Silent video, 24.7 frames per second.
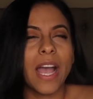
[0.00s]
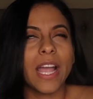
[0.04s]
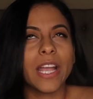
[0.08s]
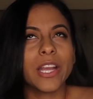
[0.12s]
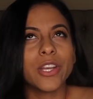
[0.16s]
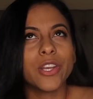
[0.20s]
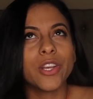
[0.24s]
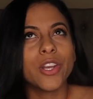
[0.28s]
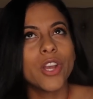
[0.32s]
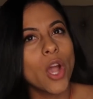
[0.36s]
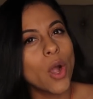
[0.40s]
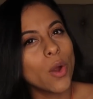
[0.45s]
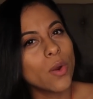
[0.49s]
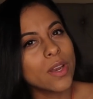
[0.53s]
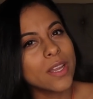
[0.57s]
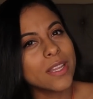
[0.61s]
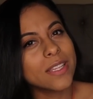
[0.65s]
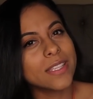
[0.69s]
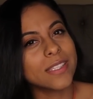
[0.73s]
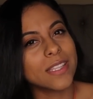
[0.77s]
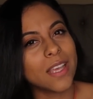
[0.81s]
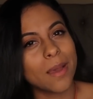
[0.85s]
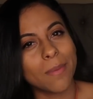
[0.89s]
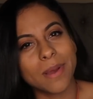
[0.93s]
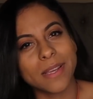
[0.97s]
I
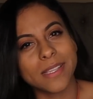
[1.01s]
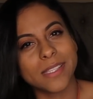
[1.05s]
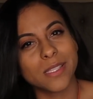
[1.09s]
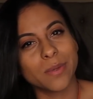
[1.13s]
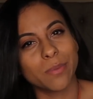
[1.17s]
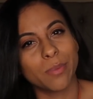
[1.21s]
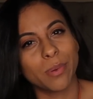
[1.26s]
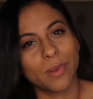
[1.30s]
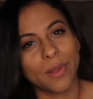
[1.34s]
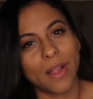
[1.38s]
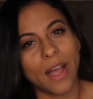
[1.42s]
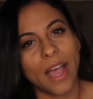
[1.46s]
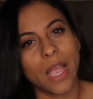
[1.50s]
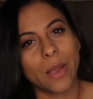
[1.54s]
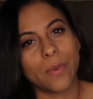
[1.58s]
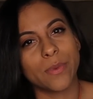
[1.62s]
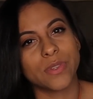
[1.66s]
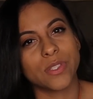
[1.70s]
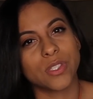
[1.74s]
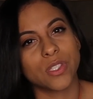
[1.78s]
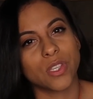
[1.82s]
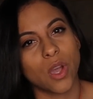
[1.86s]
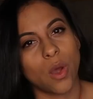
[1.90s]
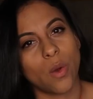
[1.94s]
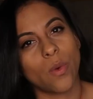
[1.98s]
noticed that my supply
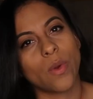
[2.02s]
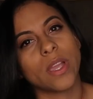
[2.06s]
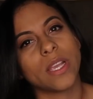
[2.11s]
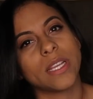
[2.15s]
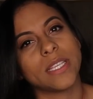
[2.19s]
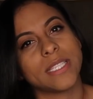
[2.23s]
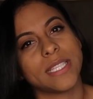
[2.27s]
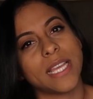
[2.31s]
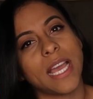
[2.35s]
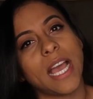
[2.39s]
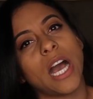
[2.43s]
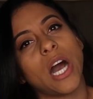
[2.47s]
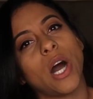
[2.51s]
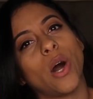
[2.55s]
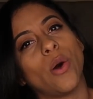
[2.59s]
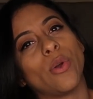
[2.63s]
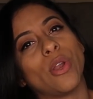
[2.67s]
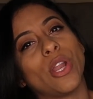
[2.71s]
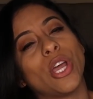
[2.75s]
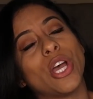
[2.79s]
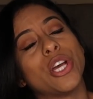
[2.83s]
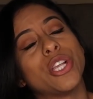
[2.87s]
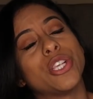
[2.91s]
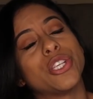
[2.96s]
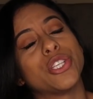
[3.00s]
was going
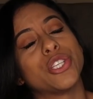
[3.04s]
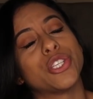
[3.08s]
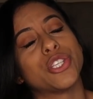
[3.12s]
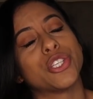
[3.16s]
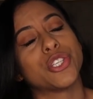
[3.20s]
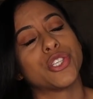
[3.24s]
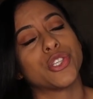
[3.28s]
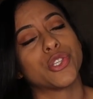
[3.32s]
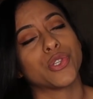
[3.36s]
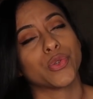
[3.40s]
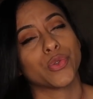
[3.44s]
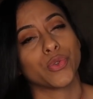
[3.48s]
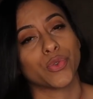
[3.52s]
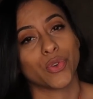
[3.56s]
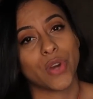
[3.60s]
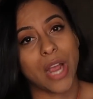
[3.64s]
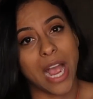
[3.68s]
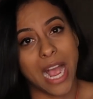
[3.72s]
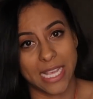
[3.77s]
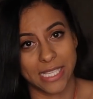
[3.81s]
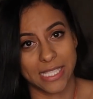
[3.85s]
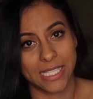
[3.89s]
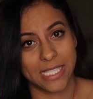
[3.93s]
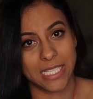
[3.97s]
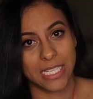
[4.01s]
down
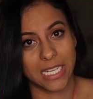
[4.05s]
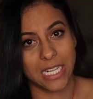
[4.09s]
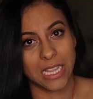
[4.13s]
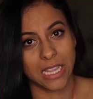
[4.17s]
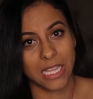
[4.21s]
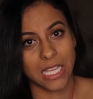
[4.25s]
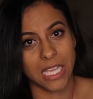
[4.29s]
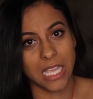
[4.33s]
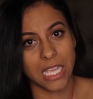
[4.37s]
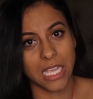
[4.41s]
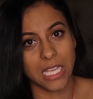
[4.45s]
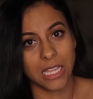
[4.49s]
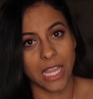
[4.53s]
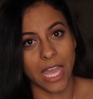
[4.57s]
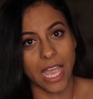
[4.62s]
drastically.